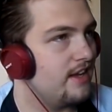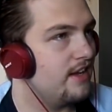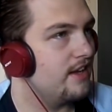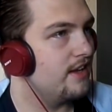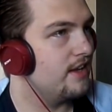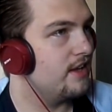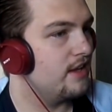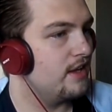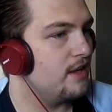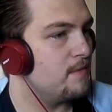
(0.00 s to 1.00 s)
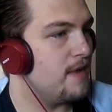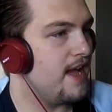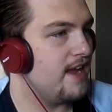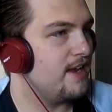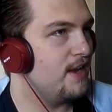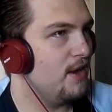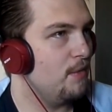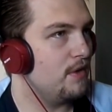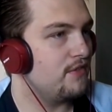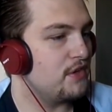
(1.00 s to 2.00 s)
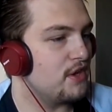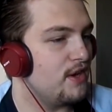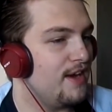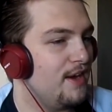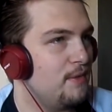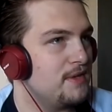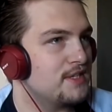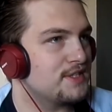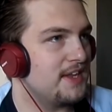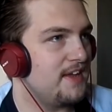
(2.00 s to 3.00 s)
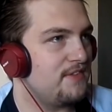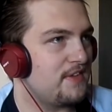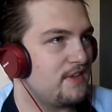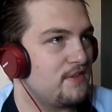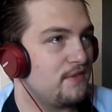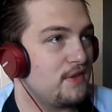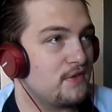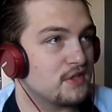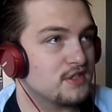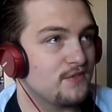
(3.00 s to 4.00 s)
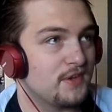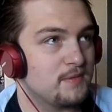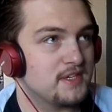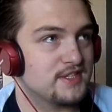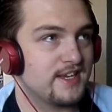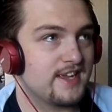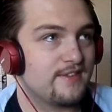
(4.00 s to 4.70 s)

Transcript: You just don't want him Nay, what have you got up your sleeve? You, got something up your sleeve.